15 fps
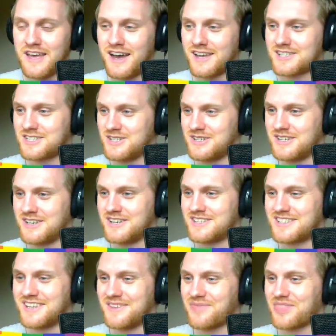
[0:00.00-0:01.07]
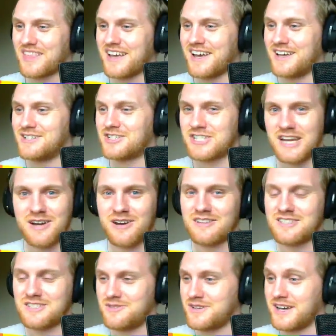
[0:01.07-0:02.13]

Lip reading: at the Ark Studios. And shout out to